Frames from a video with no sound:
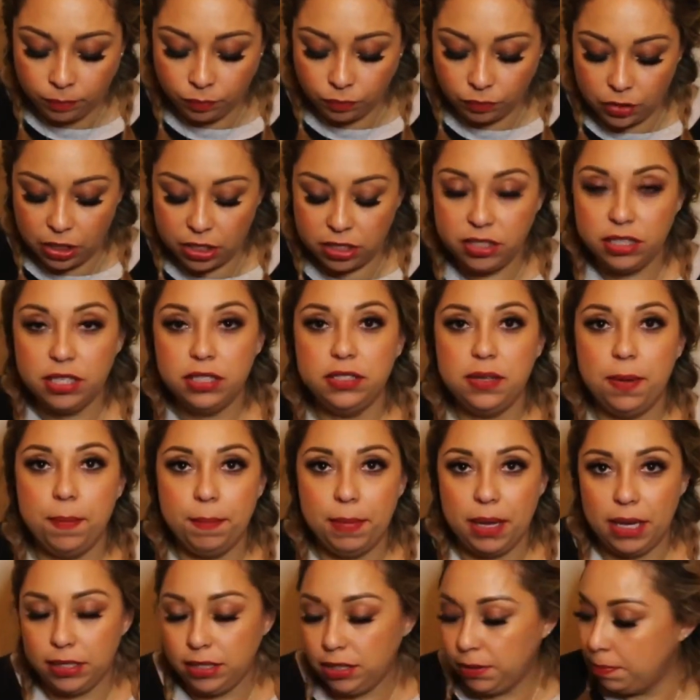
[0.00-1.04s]
This is a
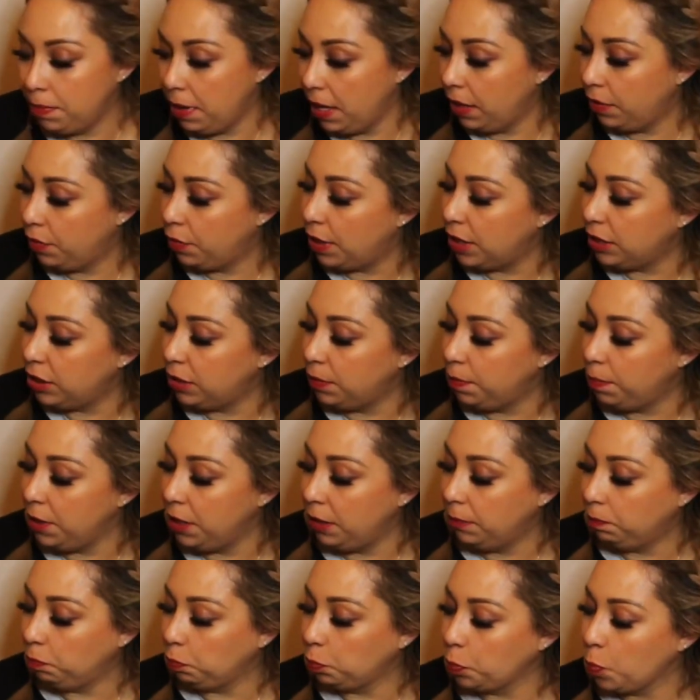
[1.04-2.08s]
must-make recipe.
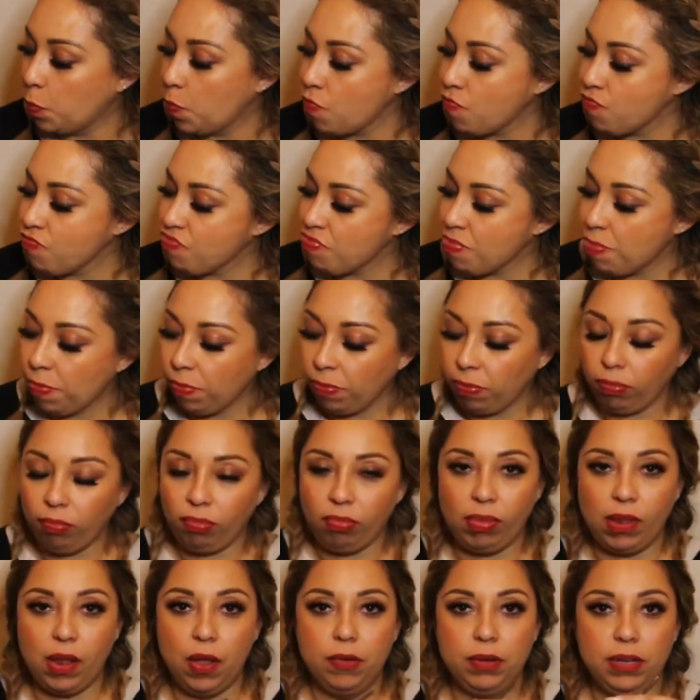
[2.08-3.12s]

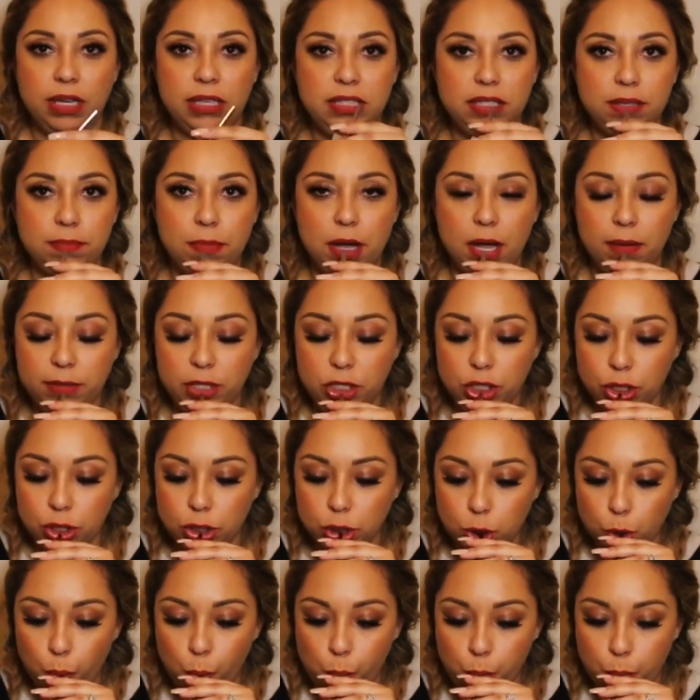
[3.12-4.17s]
Get some mommy juice.